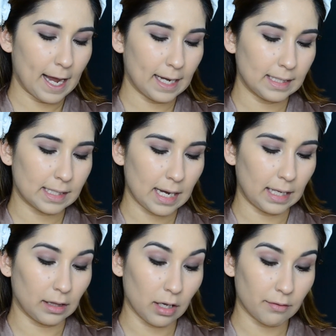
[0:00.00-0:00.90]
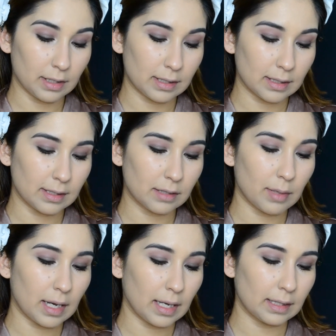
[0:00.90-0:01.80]
And I love this. This
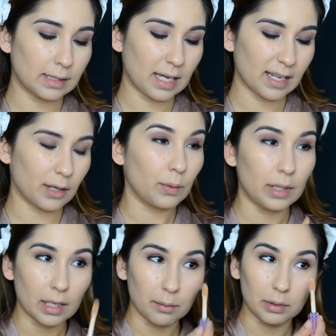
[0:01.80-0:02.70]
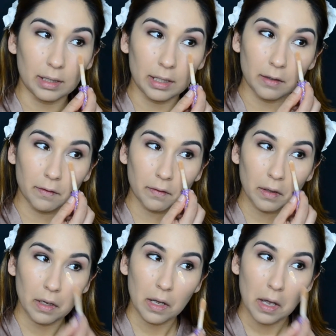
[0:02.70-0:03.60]
is my second one, I believe.
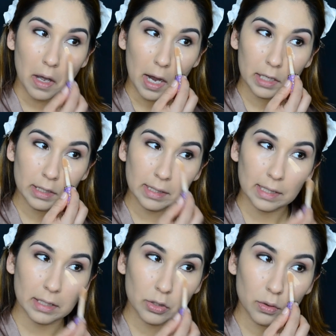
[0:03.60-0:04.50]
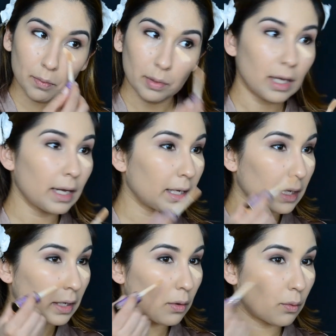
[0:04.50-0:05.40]
I just like to
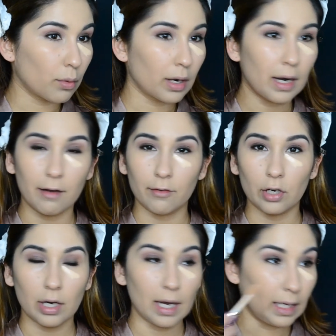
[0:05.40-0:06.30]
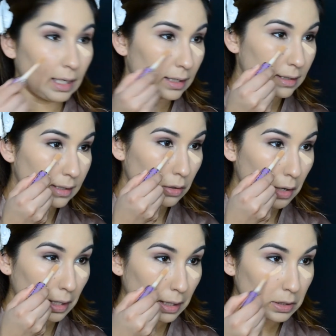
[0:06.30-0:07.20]
apply it wherever I need it.
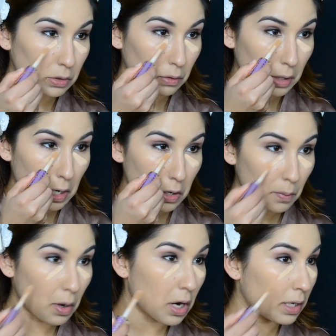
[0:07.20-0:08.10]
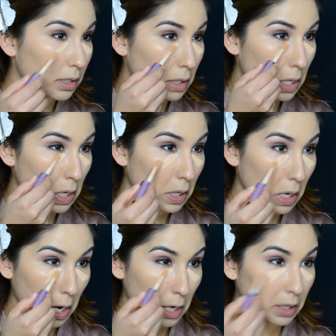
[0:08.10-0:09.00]
So I like to do the inner part,
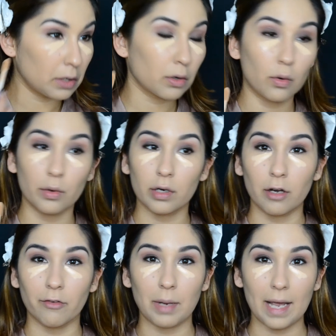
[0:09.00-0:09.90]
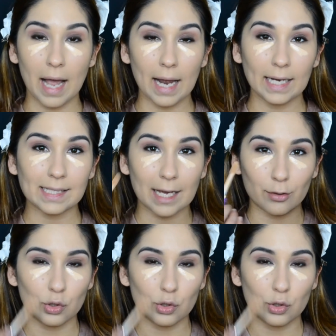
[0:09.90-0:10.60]
kind of inner corner of my eyes.